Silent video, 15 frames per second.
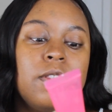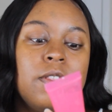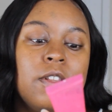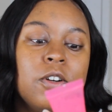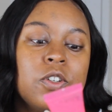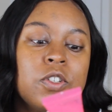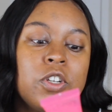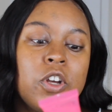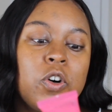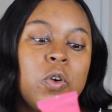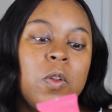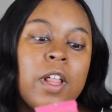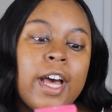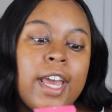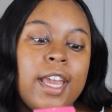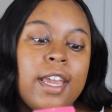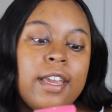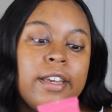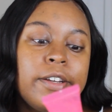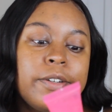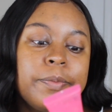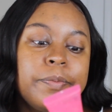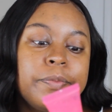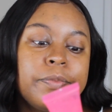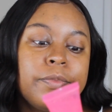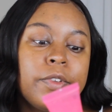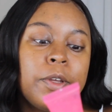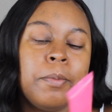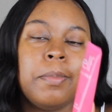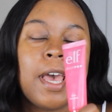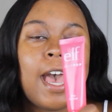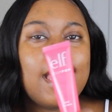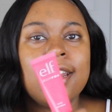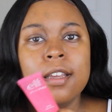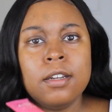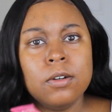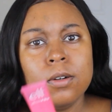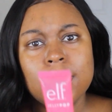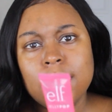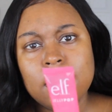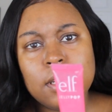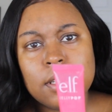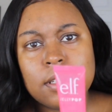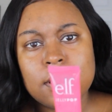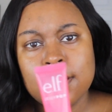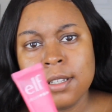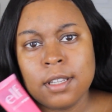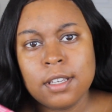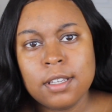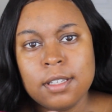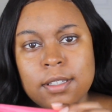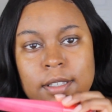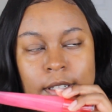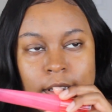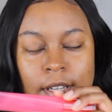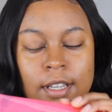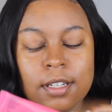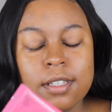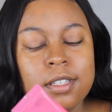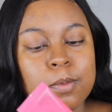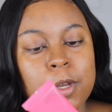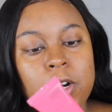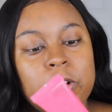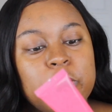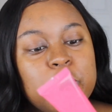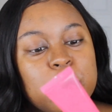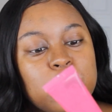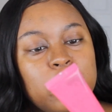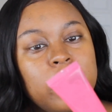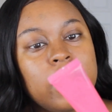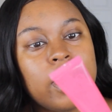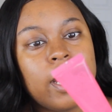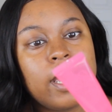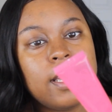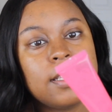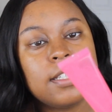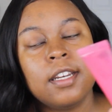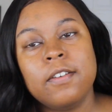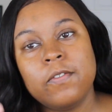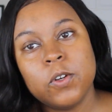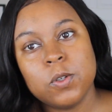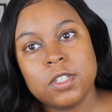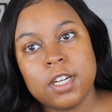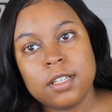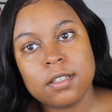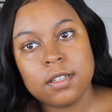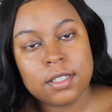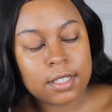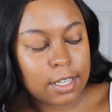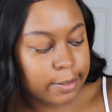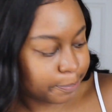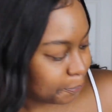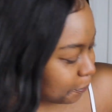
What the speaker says: there's no like bad ingredients in this. It smells really nice and it feels nice on the skin.